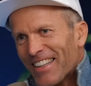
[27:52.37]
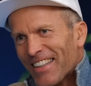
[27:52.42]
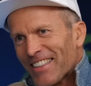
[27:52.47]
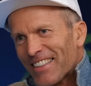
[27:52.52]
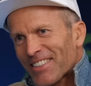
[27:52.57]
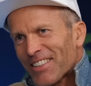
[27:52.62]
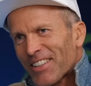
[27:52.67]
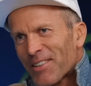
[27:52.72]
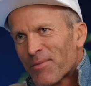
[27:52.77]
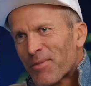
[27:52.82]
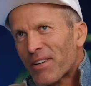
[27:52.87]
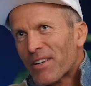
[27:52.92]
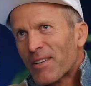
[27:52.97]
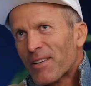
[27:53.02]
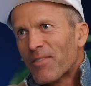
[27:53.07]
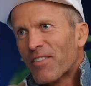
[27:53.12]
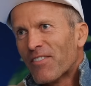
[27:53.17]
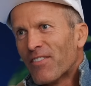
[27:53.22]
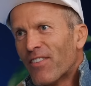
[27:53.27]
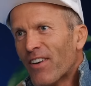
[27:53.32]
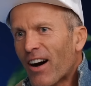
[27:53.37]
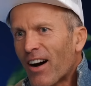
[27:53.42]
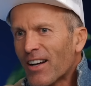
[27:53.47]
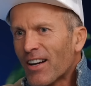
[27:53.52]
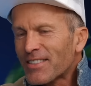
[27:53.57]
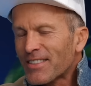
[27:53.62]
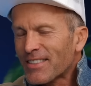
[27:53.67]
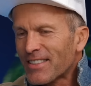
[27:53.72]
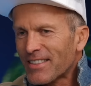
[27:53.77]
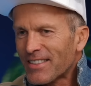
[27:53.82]
that's got a pretty
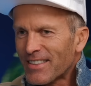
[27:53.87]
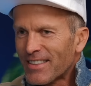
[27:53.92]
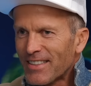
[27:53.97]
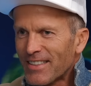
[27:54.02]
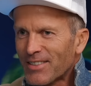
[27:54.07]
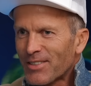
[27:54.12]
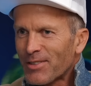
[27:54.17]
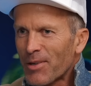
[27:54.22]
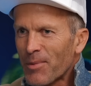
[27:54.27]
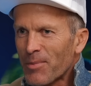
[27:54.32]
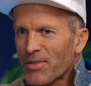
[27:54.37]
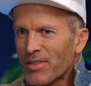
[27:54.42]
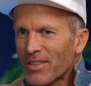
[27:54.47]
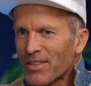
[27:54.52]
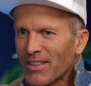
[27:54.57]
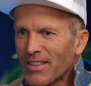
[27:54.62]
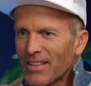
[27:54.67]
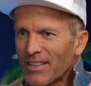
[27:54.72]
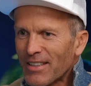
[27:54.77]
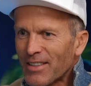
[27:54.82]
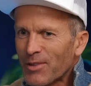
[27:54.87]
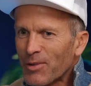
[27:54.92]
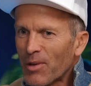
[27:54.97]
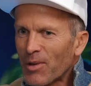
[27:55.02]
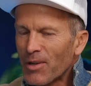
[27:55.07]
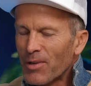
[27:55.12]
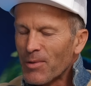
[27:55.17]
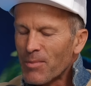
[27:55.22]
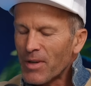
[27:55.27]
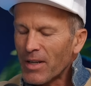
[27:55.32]
vast description and
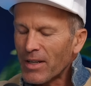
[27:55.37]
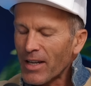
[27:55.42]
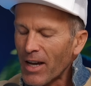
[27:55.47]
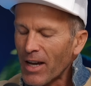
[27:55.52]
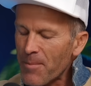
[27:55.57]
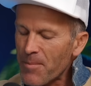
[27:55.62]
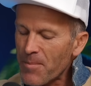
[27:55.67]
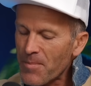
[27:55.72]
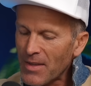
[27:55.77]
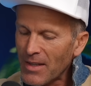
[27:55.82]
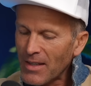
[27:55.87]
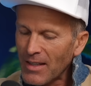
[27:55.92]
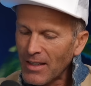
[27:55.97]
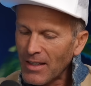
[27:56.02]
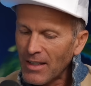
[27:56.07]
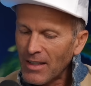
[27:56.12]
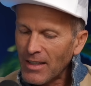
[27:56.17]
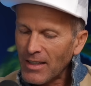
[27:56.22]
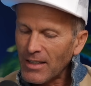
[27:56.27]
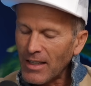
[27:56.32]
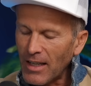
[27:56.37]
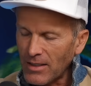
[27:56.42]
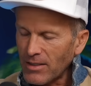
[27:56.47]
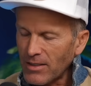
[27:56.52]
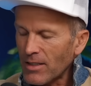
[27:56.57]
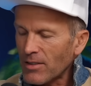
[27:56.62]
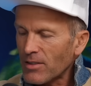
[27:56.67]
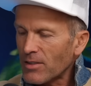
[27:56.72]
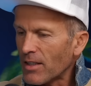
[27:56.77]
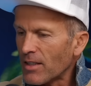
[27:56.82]
quote. But um, yes,
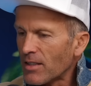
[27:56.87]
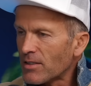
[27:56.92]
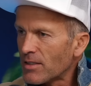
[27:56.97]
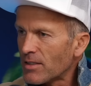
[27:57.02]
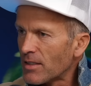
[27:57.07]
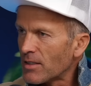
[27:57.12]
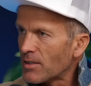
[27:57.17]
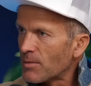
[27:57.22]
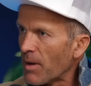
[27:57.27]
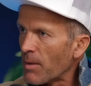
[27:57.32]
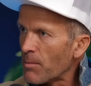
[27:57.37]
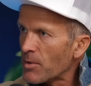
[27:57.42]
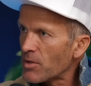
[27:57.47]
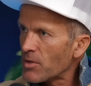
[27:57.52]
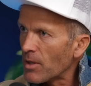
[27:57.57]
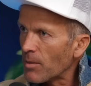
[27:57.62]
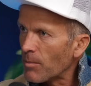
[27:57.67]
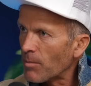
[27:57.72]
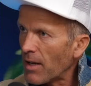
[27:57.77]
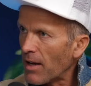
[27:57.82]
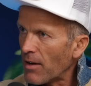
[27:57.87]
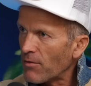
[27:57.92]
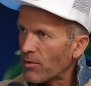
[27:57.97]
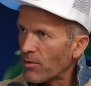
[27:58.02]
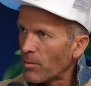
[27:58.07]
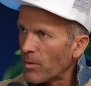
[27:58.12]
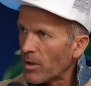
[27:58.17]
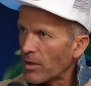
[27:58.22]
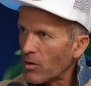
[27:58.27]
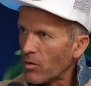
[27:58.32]
as, as this membership
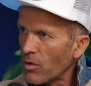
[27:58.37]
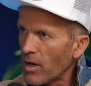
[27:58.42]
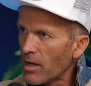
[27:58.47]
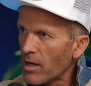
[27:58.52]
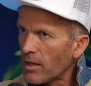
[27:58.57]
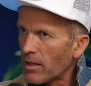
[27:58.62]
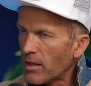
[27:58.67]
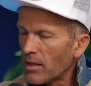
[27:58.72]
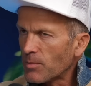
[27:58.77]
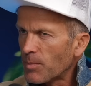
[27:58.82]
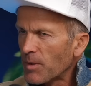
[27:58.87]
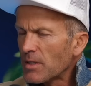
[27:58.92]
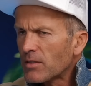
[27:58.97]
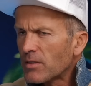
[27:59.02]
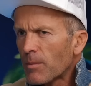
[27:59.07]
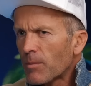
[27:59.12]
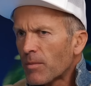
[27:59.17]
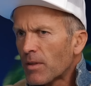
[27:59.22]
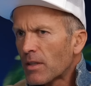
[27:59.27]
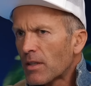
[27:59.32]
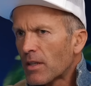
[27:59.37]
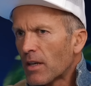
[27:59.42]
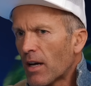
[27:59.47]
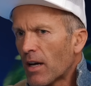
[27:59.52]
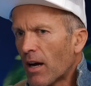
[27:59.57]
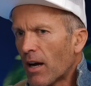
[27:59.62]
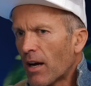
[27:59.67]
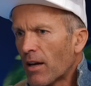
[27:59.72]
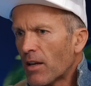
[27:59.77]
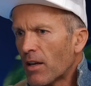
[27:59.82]
platform I created, it's been something
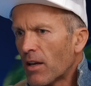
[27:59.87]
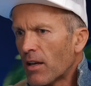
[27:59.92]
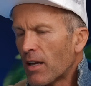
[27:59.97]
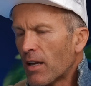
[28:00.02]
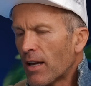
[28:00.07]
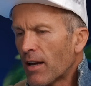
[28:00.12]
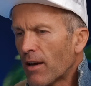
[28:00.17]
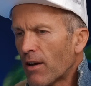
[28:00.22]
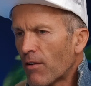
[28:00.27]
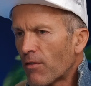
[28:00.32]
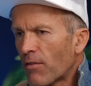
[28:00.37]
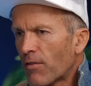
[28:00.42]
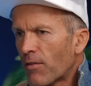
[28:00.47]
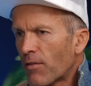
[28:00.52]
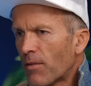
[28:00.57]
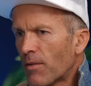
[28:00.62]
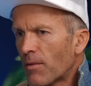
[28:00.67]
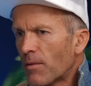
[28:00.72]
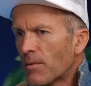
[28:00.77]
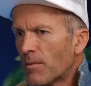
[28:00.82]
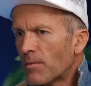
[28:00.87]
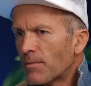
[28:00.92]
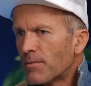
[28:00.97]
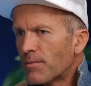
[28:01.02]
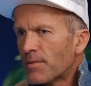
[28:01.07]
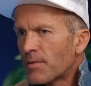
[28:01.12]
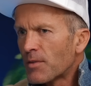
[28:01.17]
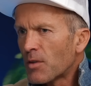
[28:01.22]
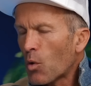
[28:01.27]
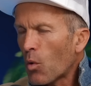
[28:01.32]
that I have
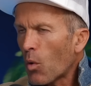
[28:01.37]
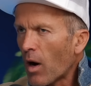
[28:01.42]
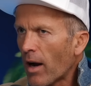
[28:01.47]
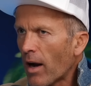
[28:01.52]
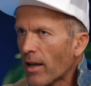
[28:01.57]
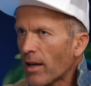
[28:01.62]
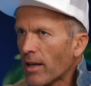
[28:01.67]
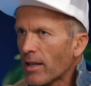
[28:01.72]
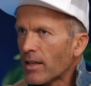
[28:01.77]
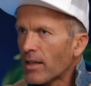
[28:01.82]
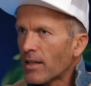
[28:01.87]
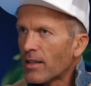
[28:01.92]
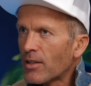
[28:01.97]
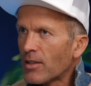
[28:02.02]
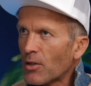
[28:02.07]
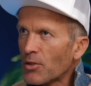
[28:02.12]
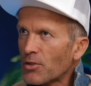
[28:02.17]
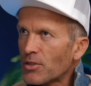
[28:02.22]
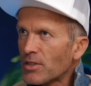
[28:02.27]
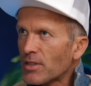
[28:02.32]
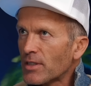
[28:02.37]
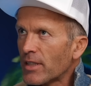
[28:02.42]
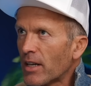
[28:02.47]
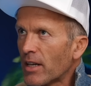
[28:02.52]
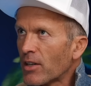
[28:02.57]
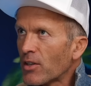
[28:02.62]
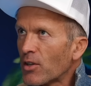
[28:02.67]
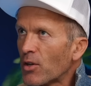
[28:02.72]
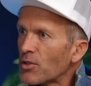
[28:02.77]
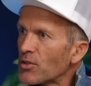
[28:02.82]
quietly, consciously,
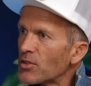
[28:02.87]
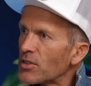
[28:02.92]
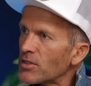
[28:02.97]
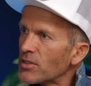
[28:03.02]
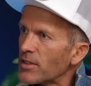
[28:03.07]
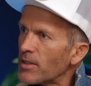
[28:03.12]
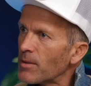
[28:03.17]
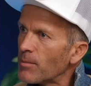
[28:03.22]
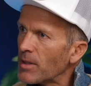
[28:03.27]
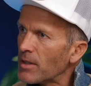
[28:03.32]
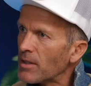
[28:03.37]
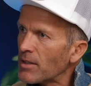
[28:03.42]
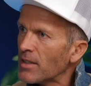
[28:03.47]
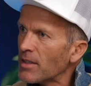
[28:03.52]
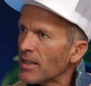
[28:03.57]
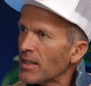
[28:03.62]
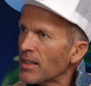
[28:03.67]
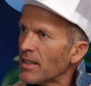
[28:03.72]
unconsciously been